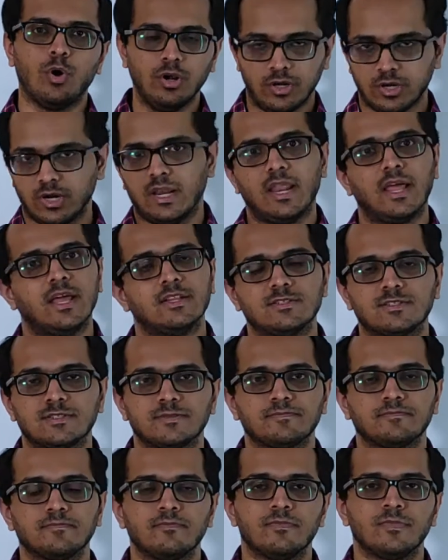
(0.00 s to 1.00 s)
on
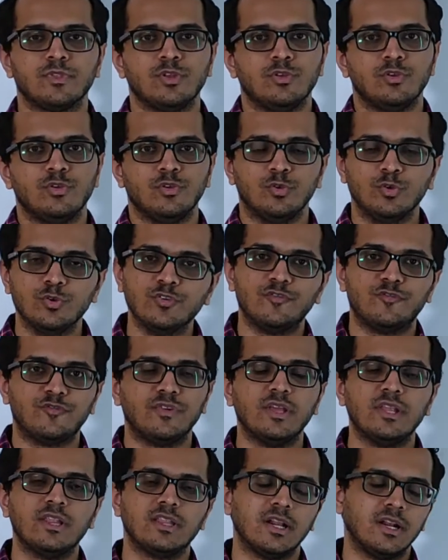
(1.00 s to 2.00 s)
Reliance. You
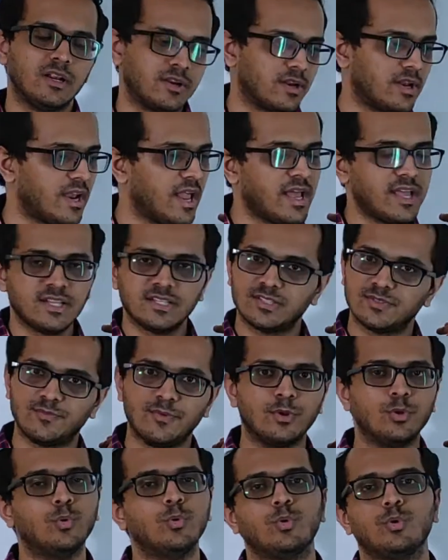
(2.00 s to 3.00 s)
feel that Reliance
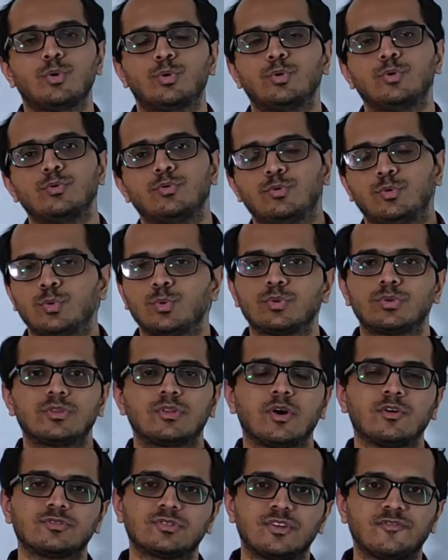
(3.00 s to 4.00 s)
will go to
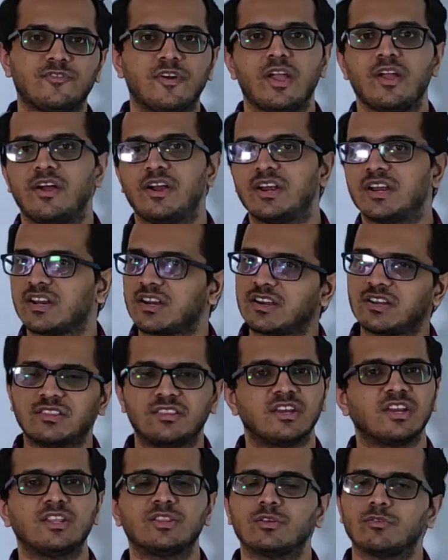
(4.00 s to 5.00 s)
2500,
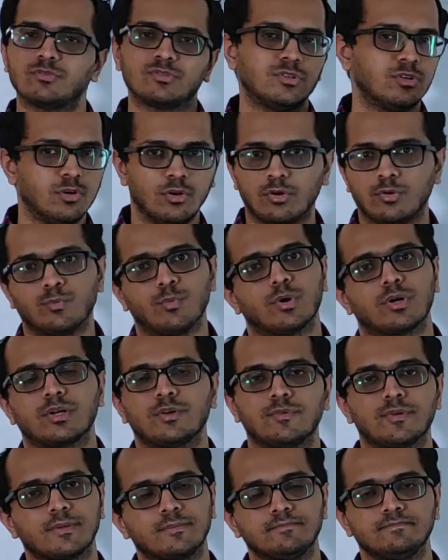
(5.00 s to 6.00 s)
3000 or
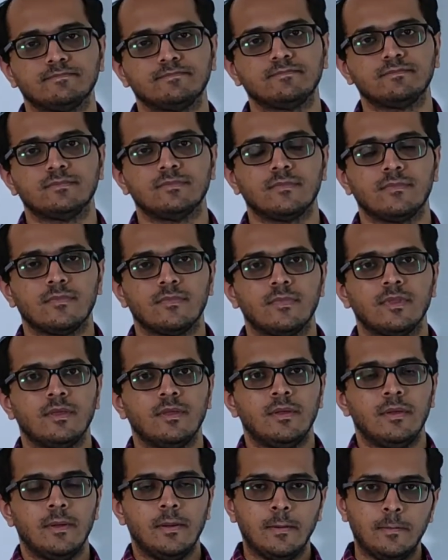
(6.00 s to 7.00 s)
whatever.
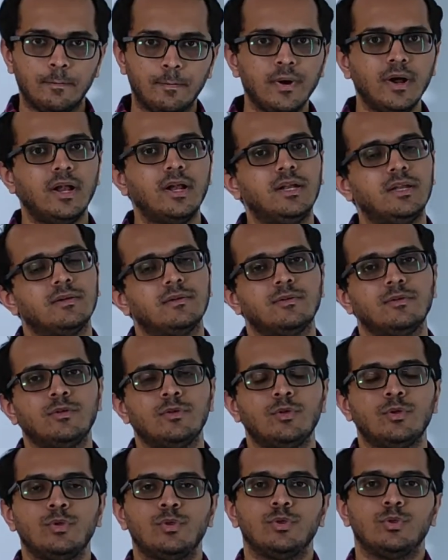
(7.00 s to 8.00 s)
But
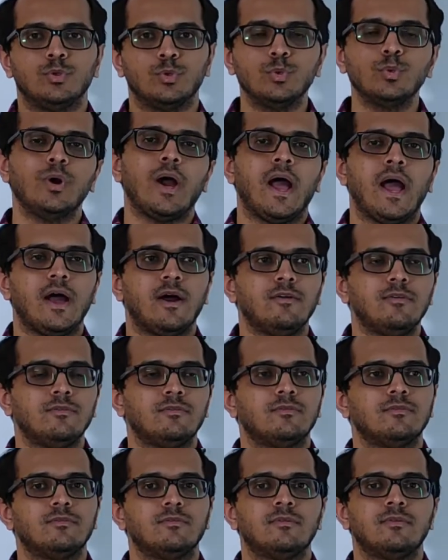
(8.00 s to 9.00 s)
you
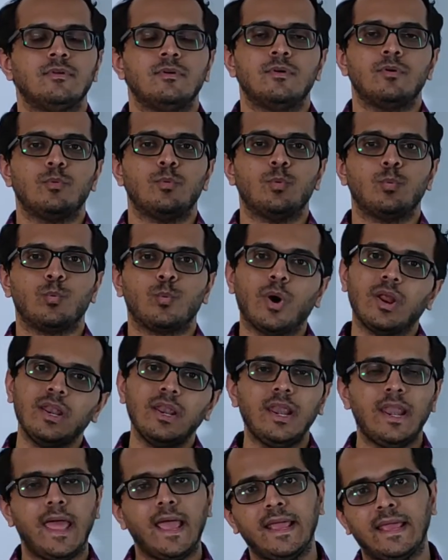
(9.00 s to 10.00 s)
have
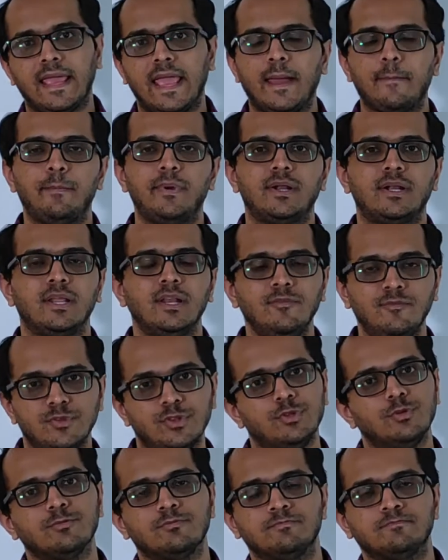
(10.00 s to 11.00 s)
1 lakh capital
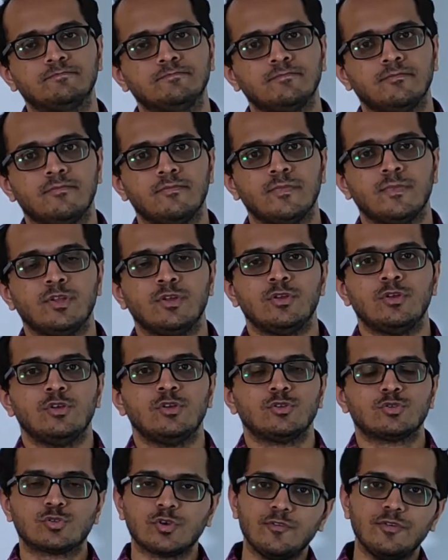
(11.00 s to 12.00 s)
with you.
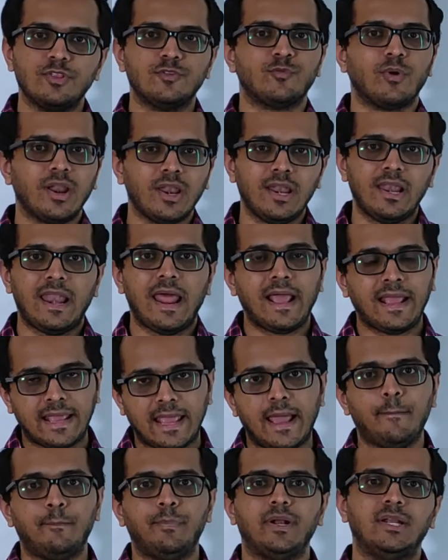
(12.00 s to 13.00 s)
So with 1 lakh
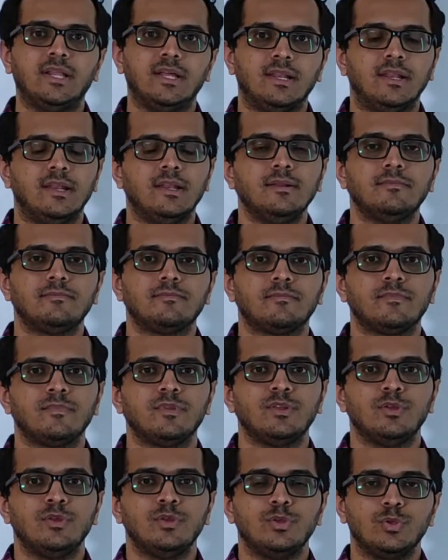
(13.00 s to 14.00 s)
capital,
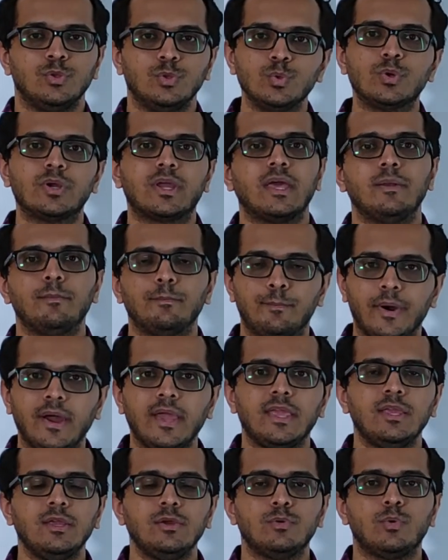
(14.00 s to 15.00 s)
you can
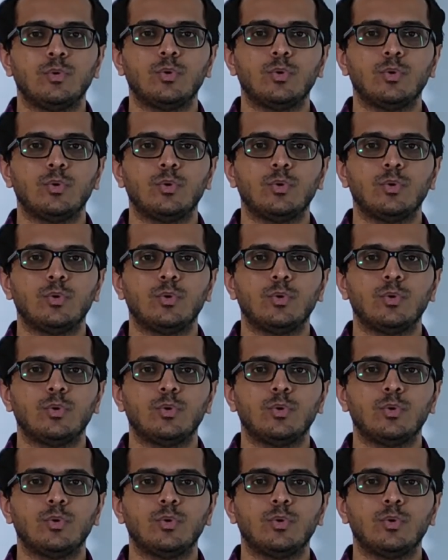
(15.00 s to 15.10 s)
buy